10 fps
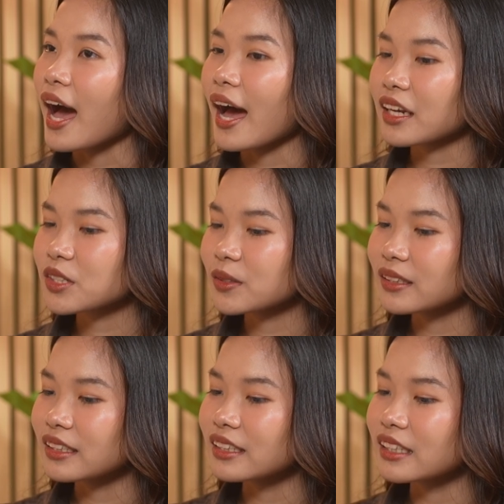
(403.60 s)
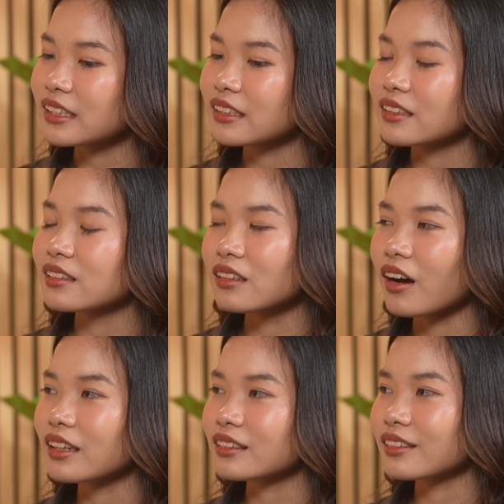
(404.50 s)
Actually, it did
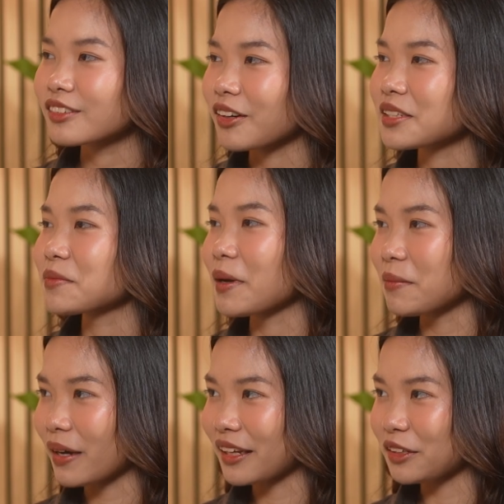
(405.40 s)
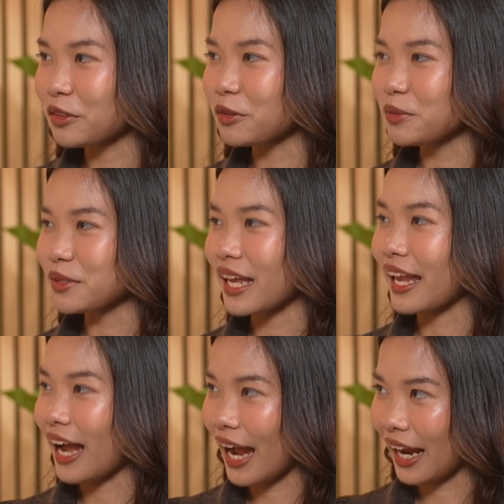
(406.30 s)
not cross my mind to use
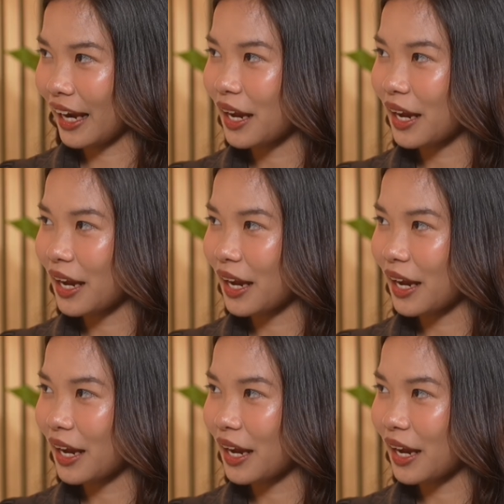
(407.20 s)
AI,